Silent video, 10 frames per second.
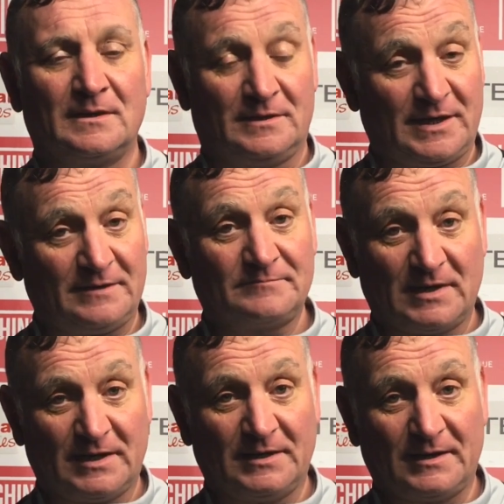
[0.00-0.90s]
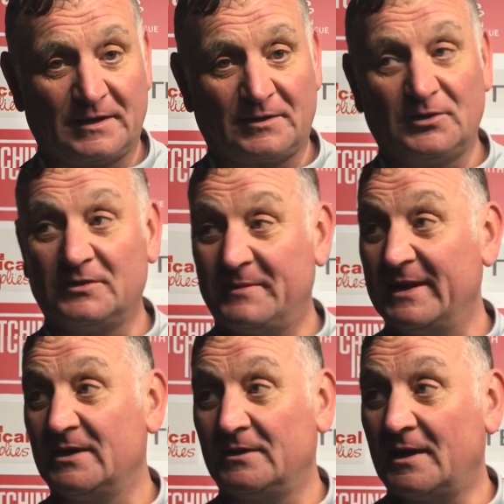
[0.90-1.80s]
Yeah, and it could have
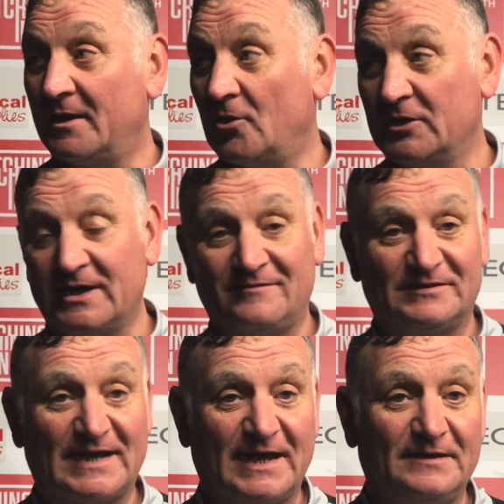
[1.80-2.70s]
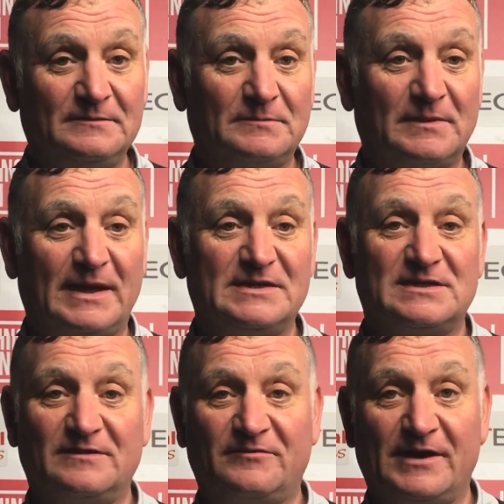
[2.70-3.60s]
been on another day,
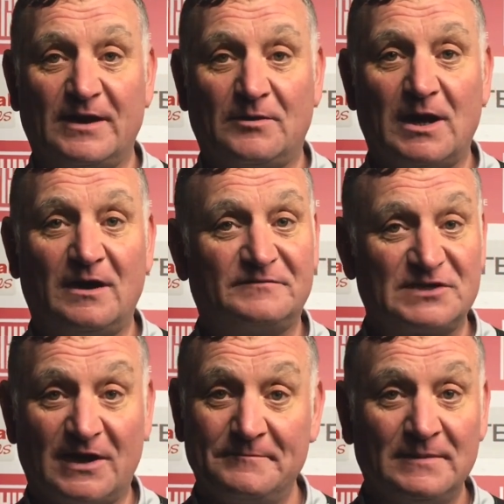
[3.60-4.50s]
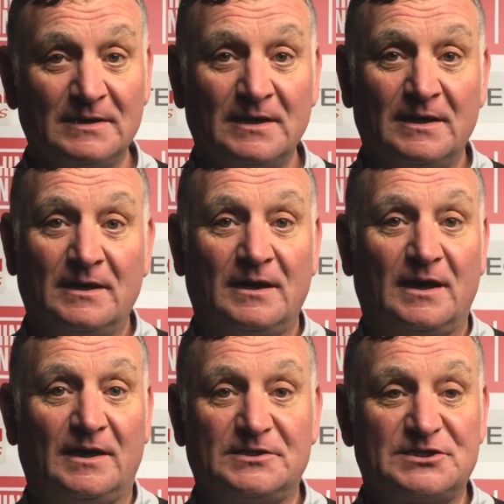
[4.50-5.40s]
easily 3-0 at half-time.
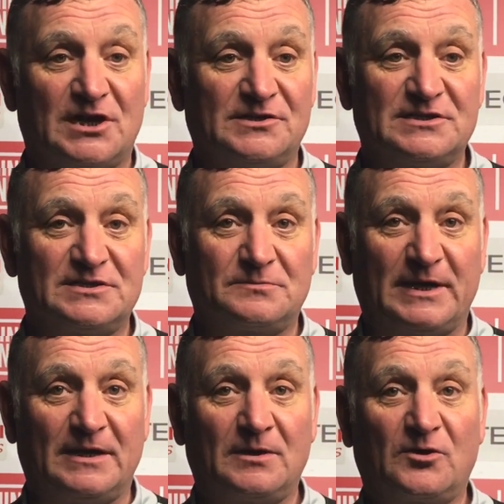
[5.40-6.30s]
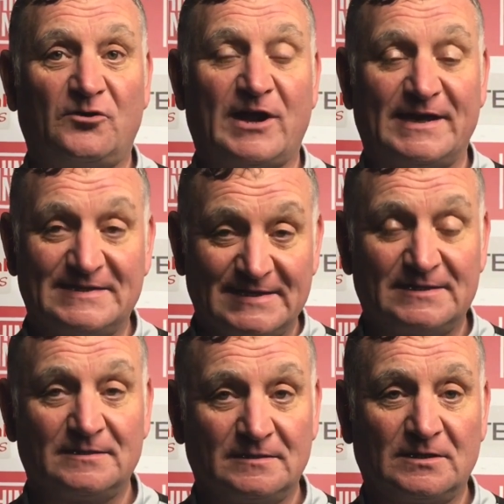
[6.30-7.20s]
The chances we
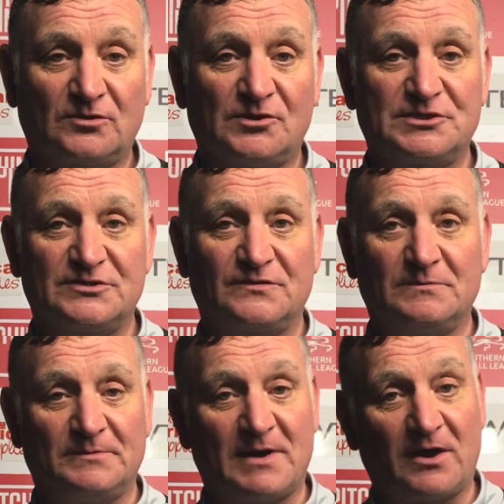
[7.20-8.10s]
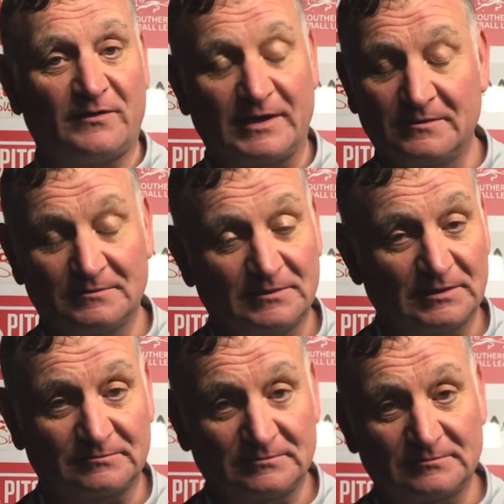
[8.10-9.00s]
created, the crosses from Damari
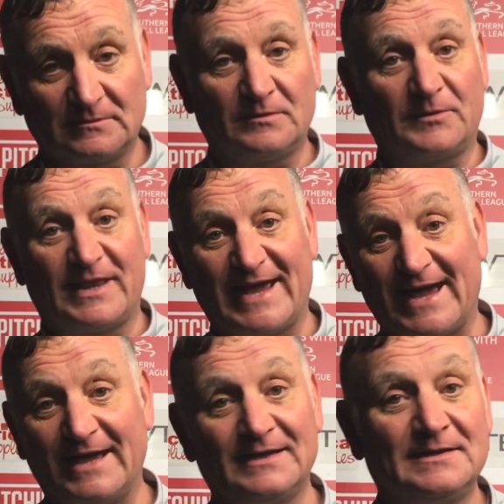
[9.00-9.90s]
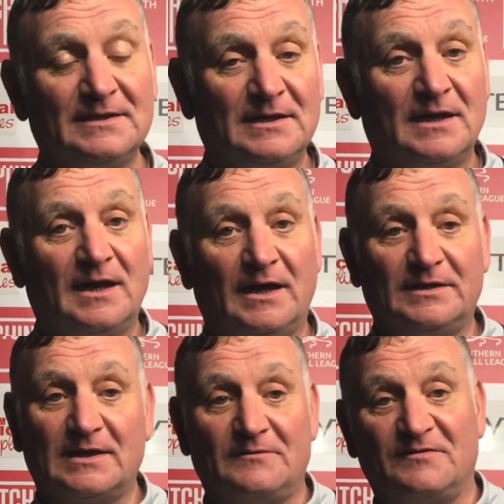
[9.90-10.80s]
were there.
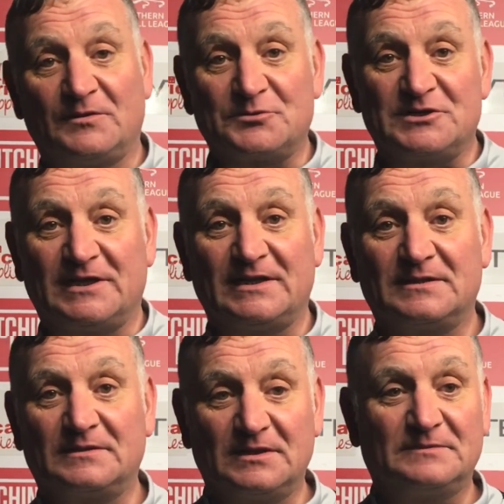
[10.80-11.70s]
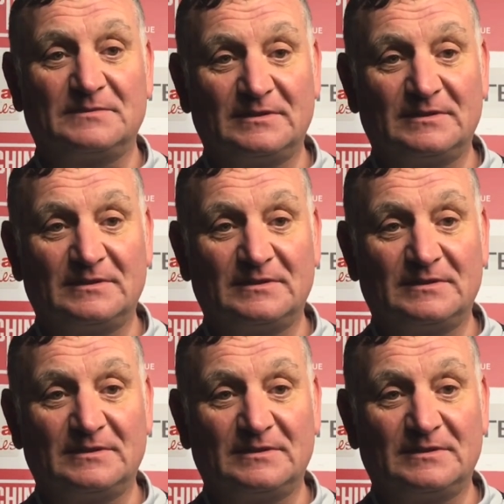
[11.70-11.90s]
And unfortunately,